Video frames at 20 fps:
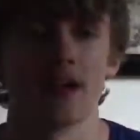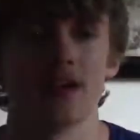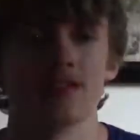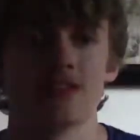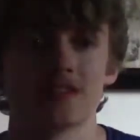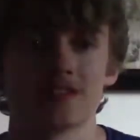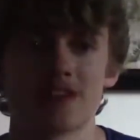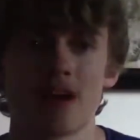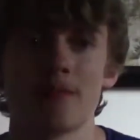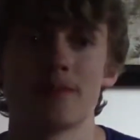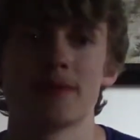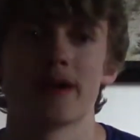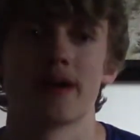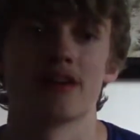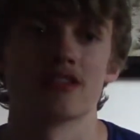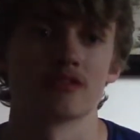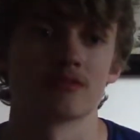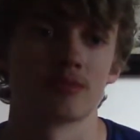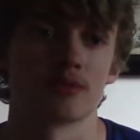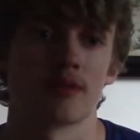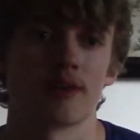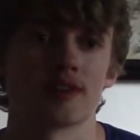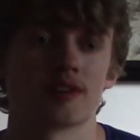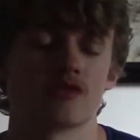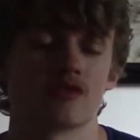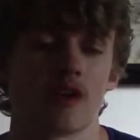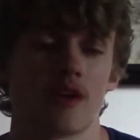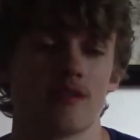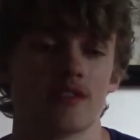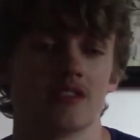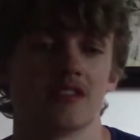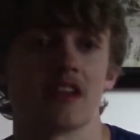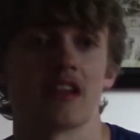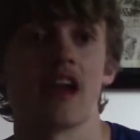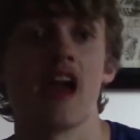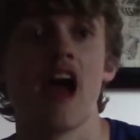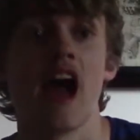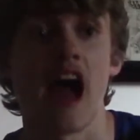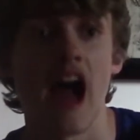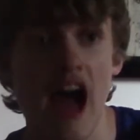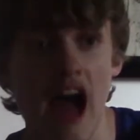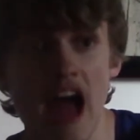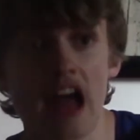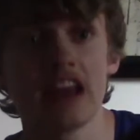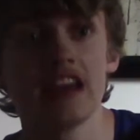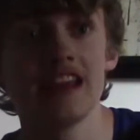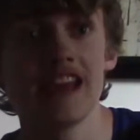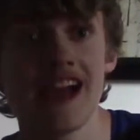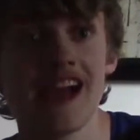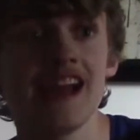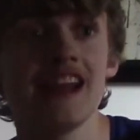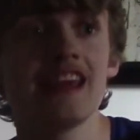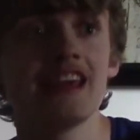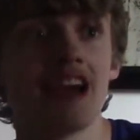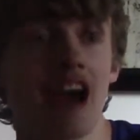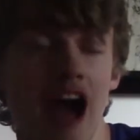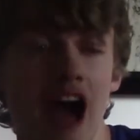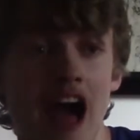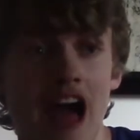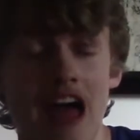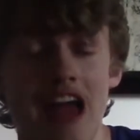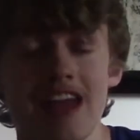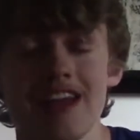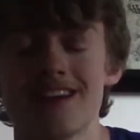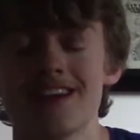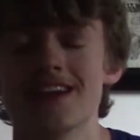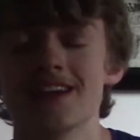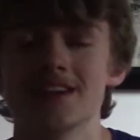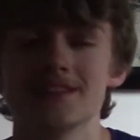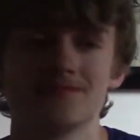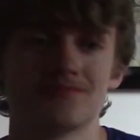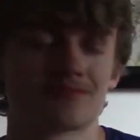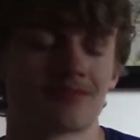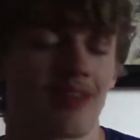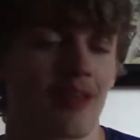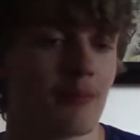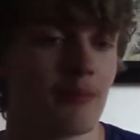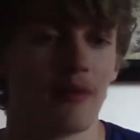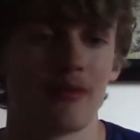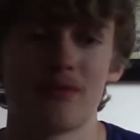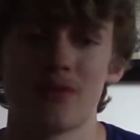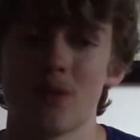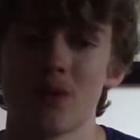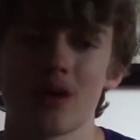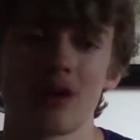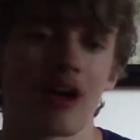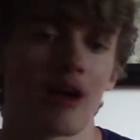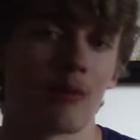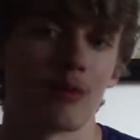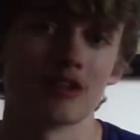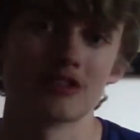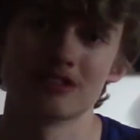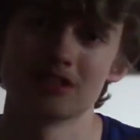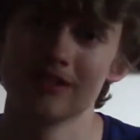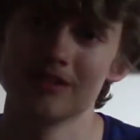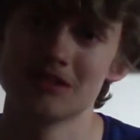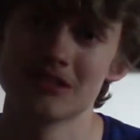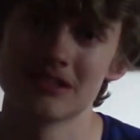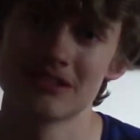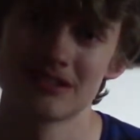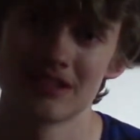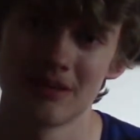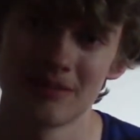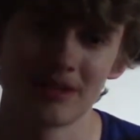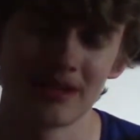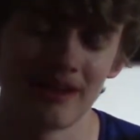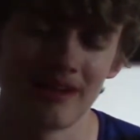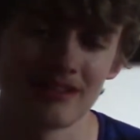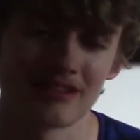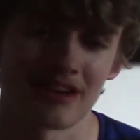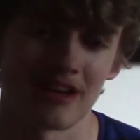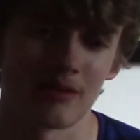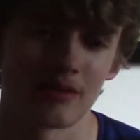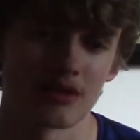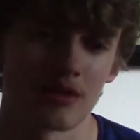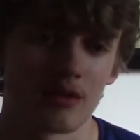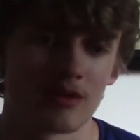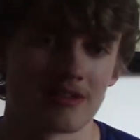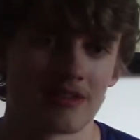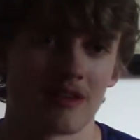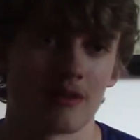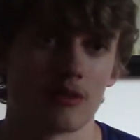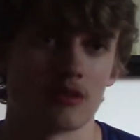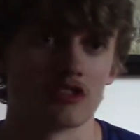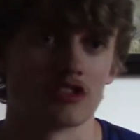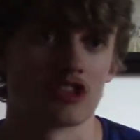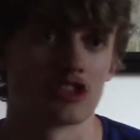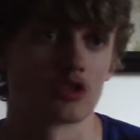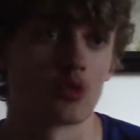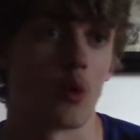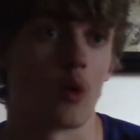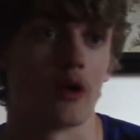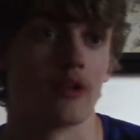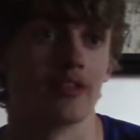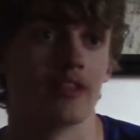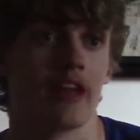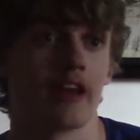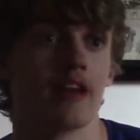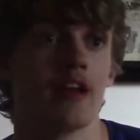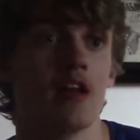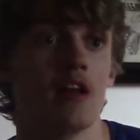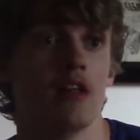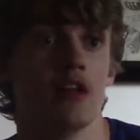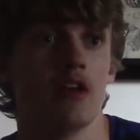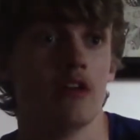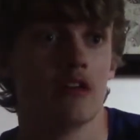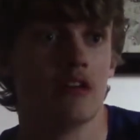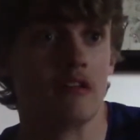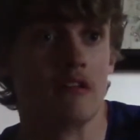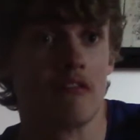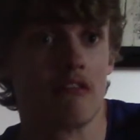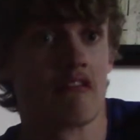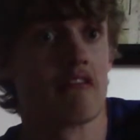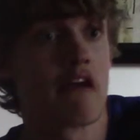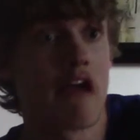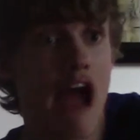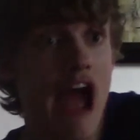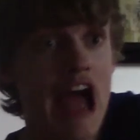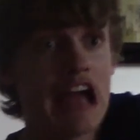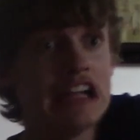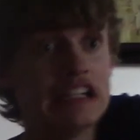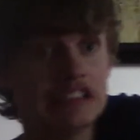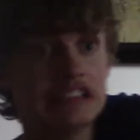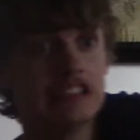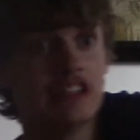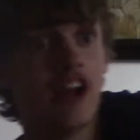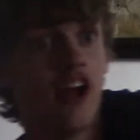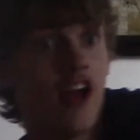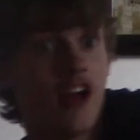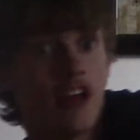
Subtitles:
In the subtitles, Professor Travis is saying, and Yeti, hide! Before, I wasn't using subtitles and I would always think it was just going like, Yeti,